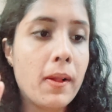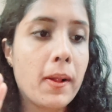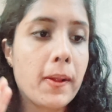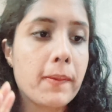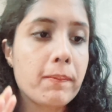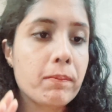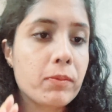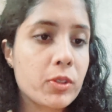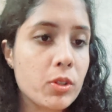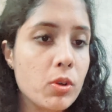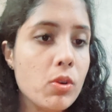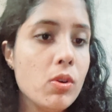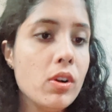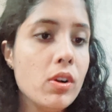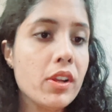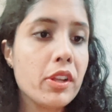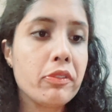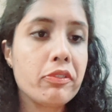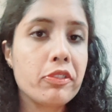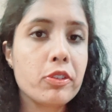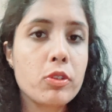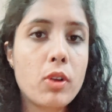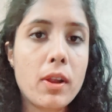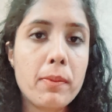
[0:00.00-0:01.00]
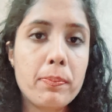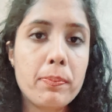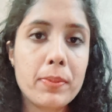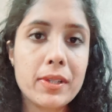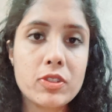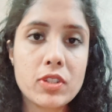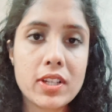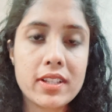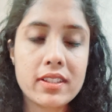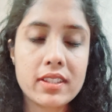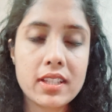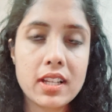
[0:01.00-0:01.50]
So if you are
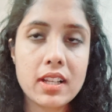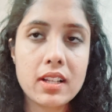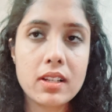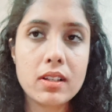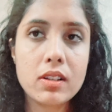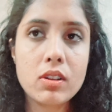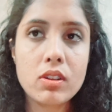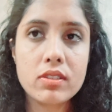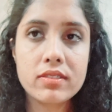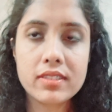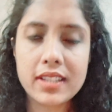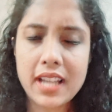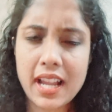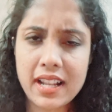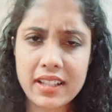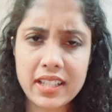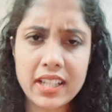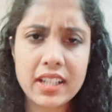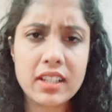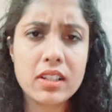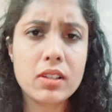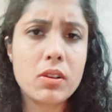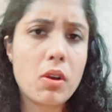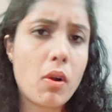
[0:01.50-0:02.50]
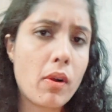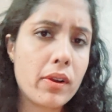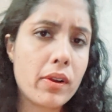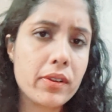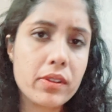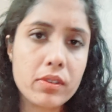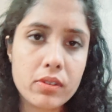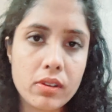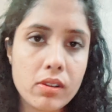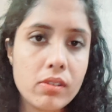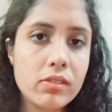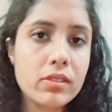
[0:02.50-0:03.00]
purchasing, selling, or
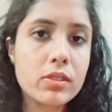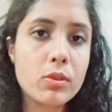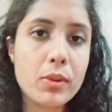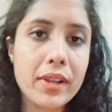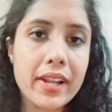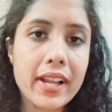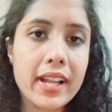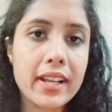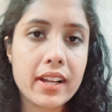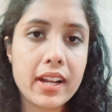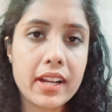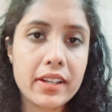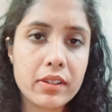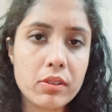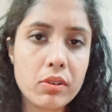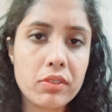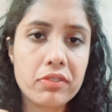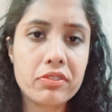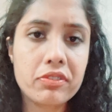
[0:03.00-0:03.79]
doing any kind of